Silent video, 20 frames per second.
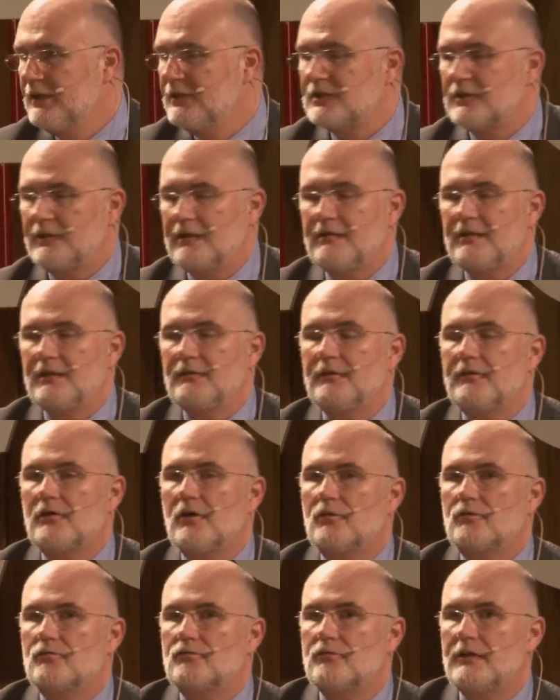So I think we've
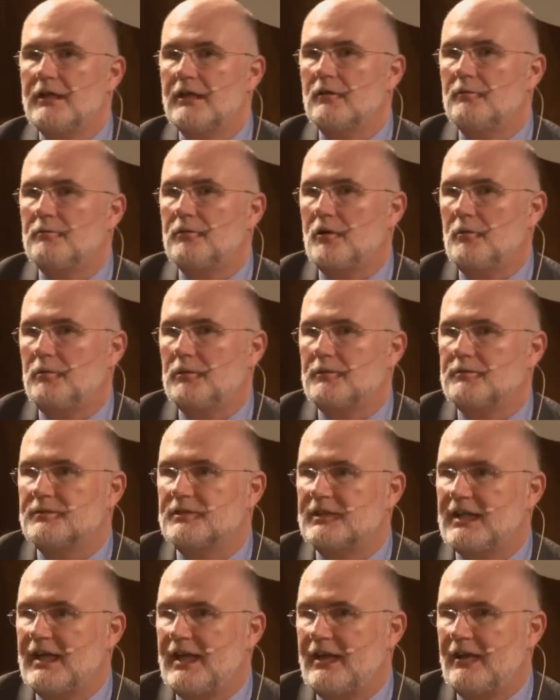got real
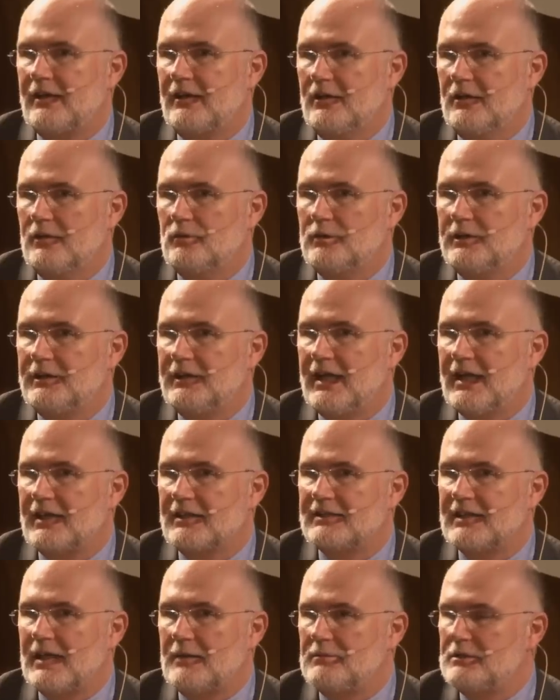problems there with the
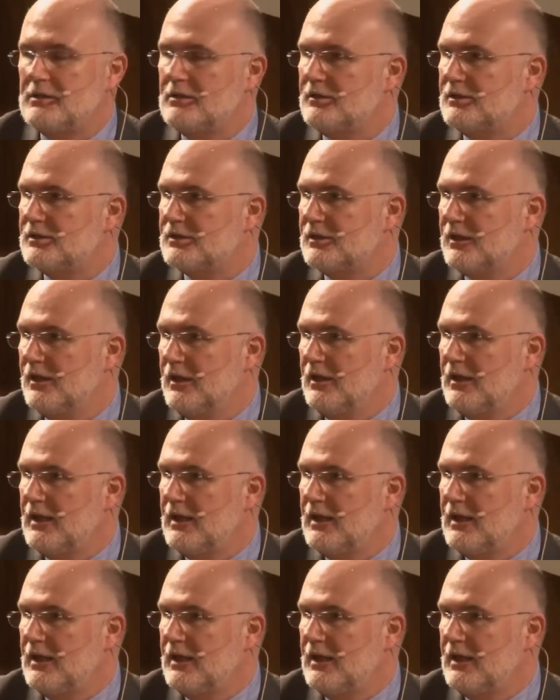acceptance